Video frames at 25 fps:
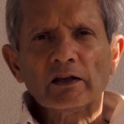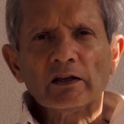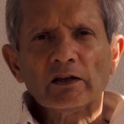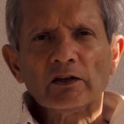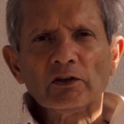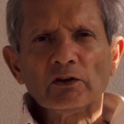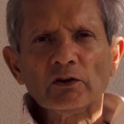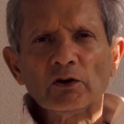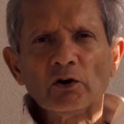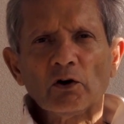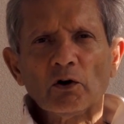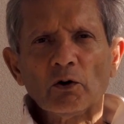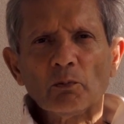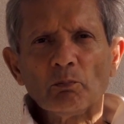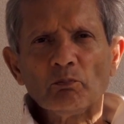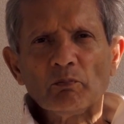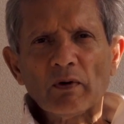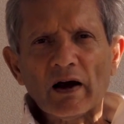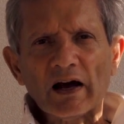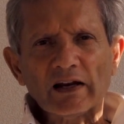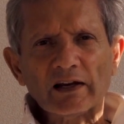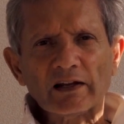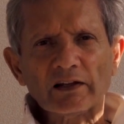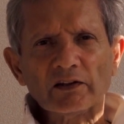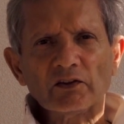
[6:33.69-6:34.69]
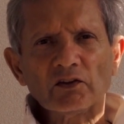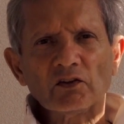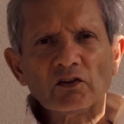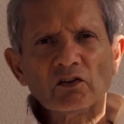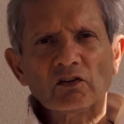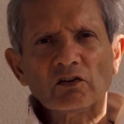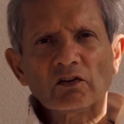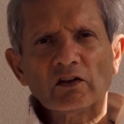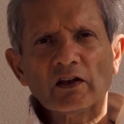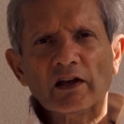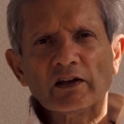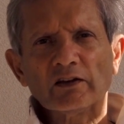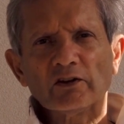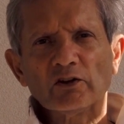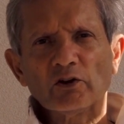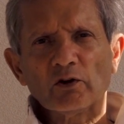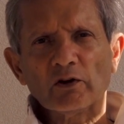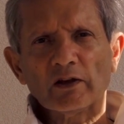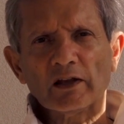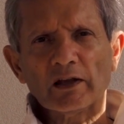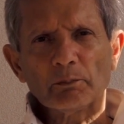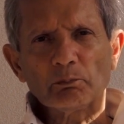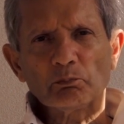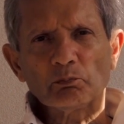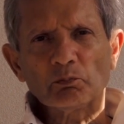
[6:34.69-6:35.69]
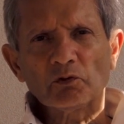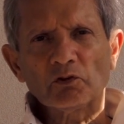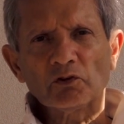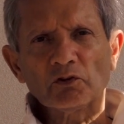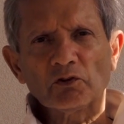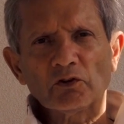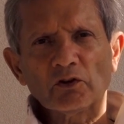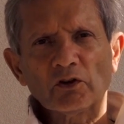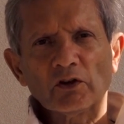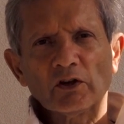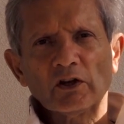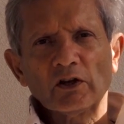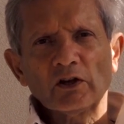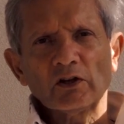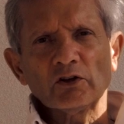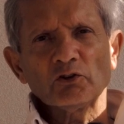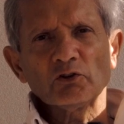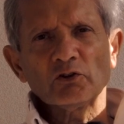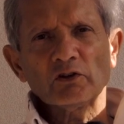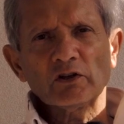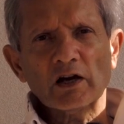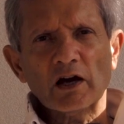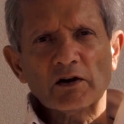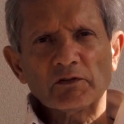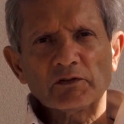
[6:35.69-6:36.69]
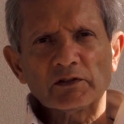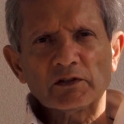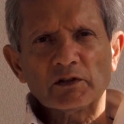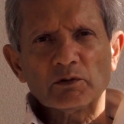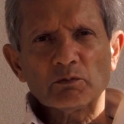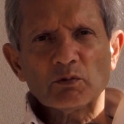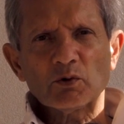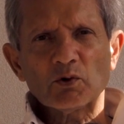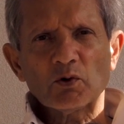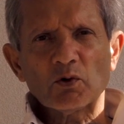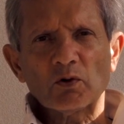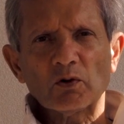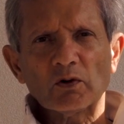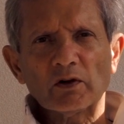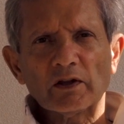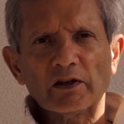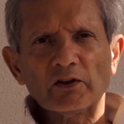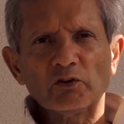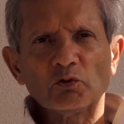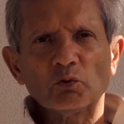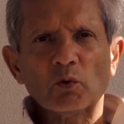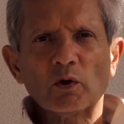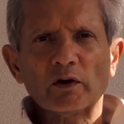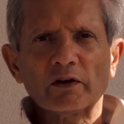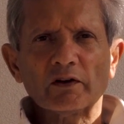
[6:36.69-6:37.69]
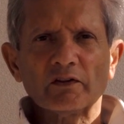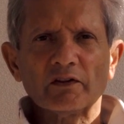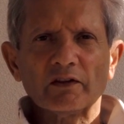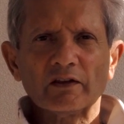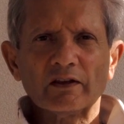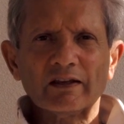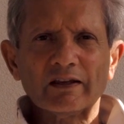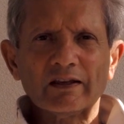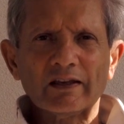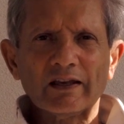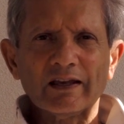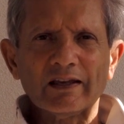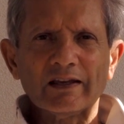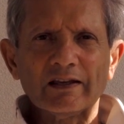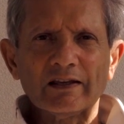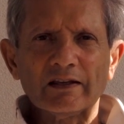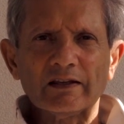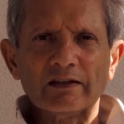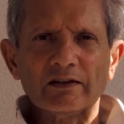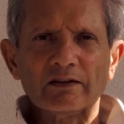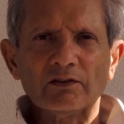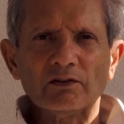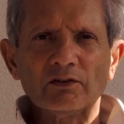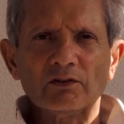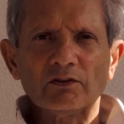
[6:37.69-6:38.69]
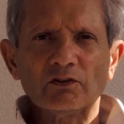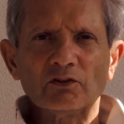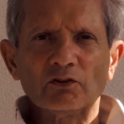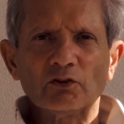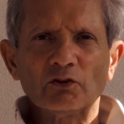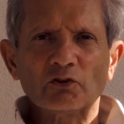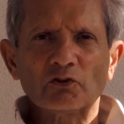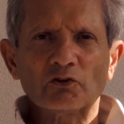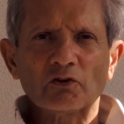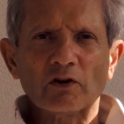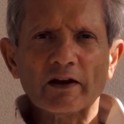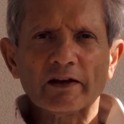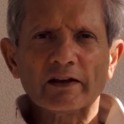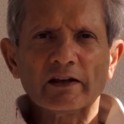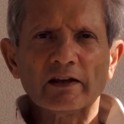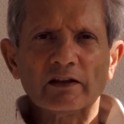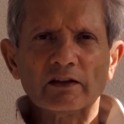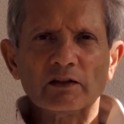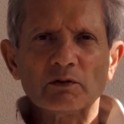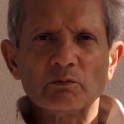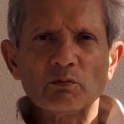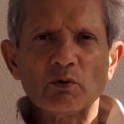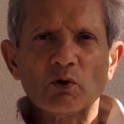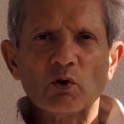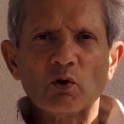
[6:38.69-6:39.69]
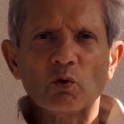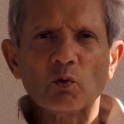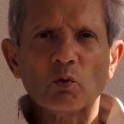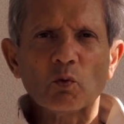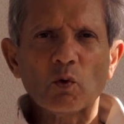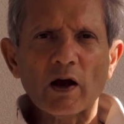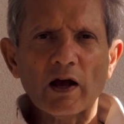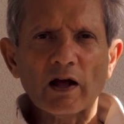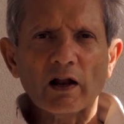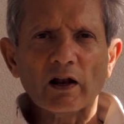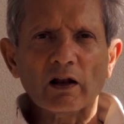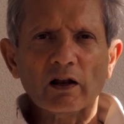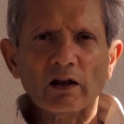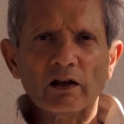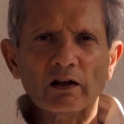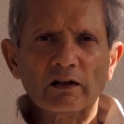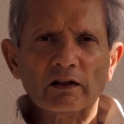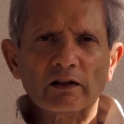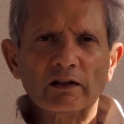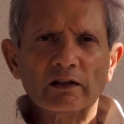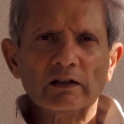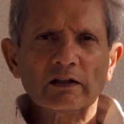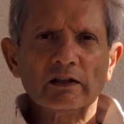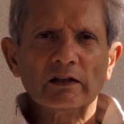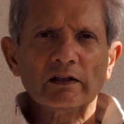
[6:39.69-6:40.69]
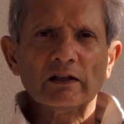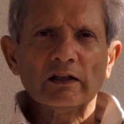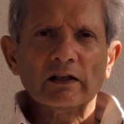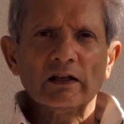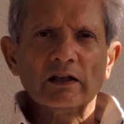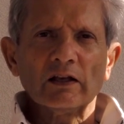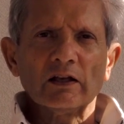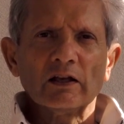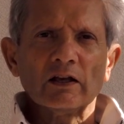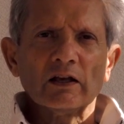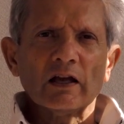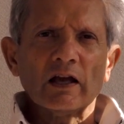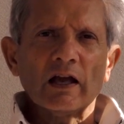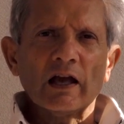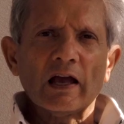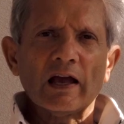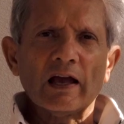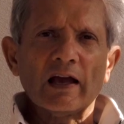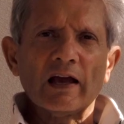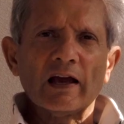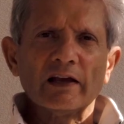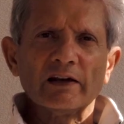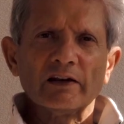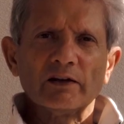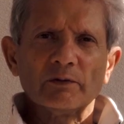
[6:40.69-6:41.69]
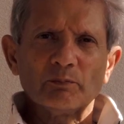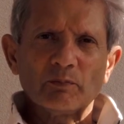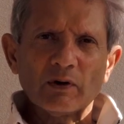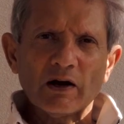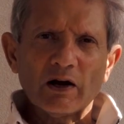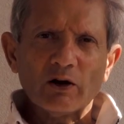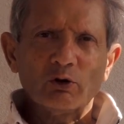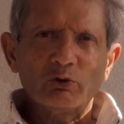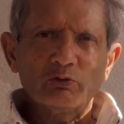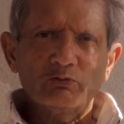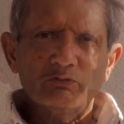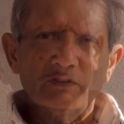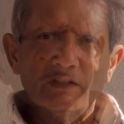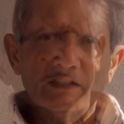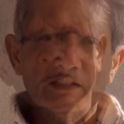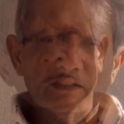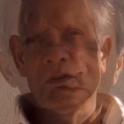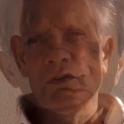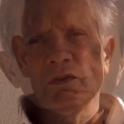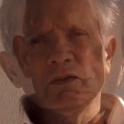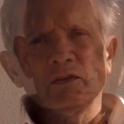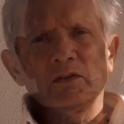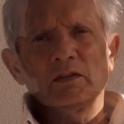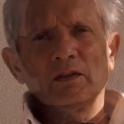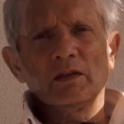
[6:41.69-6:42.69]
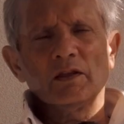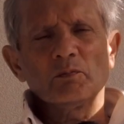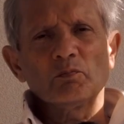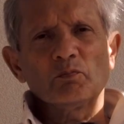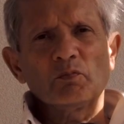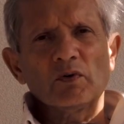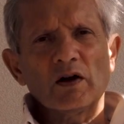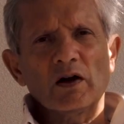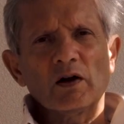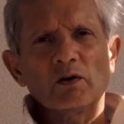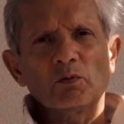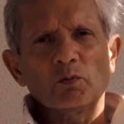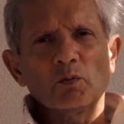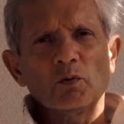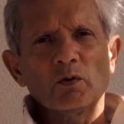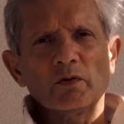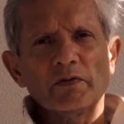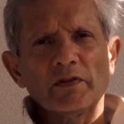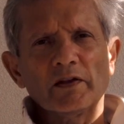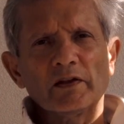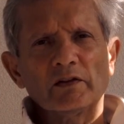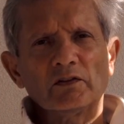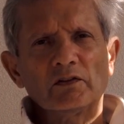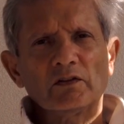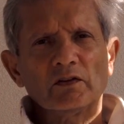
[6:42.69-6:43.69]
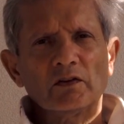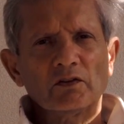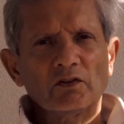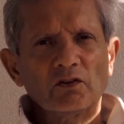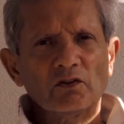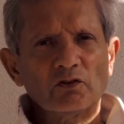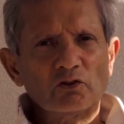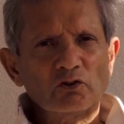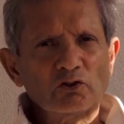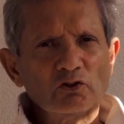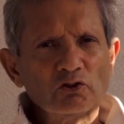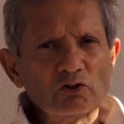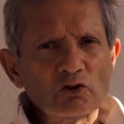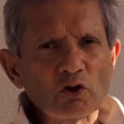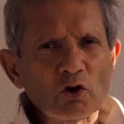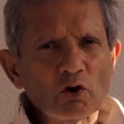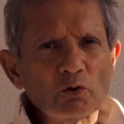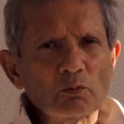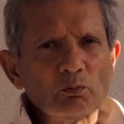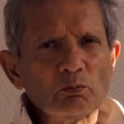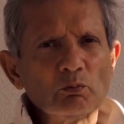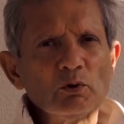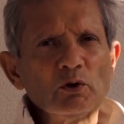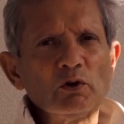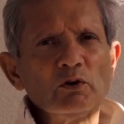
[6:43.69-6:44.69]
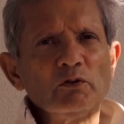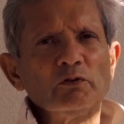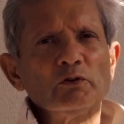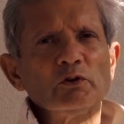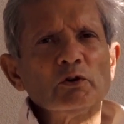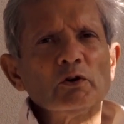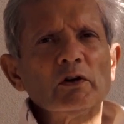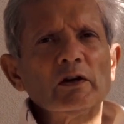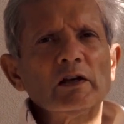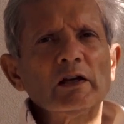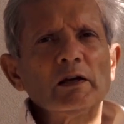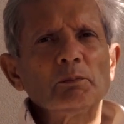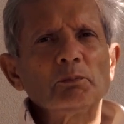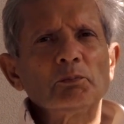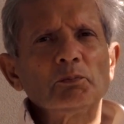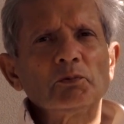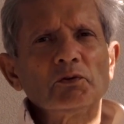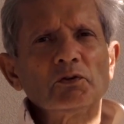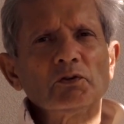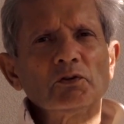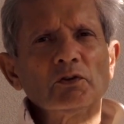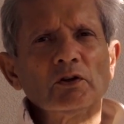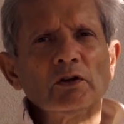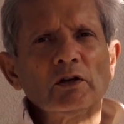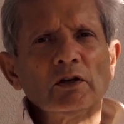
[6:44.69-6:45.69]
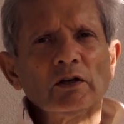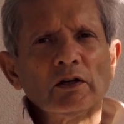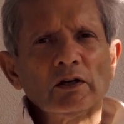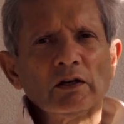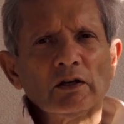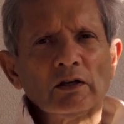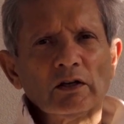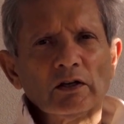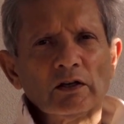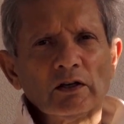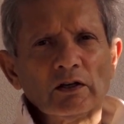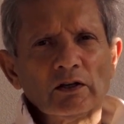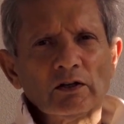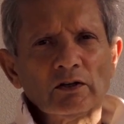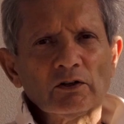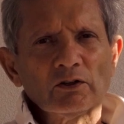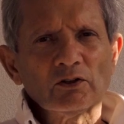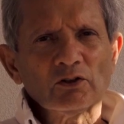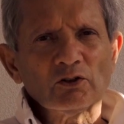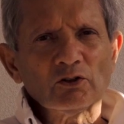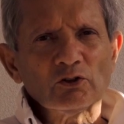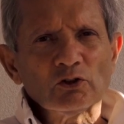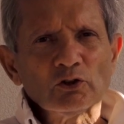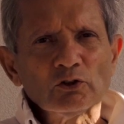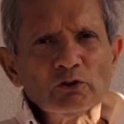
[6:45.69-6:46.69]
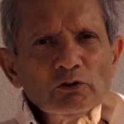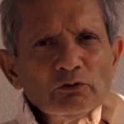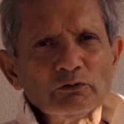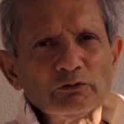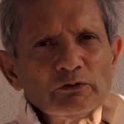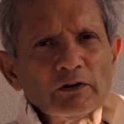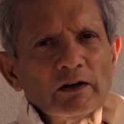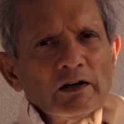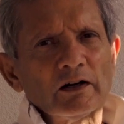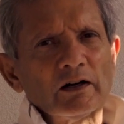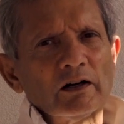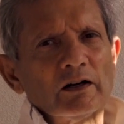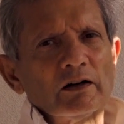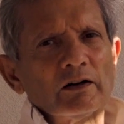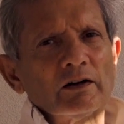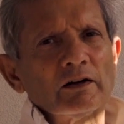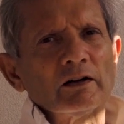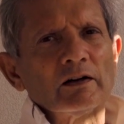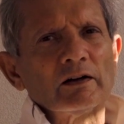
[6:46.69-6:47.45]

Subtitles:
your balance and your hips to cover the ball is one of the keys to striking the ball well and powerfully. In part, what that says is don't move your hips too far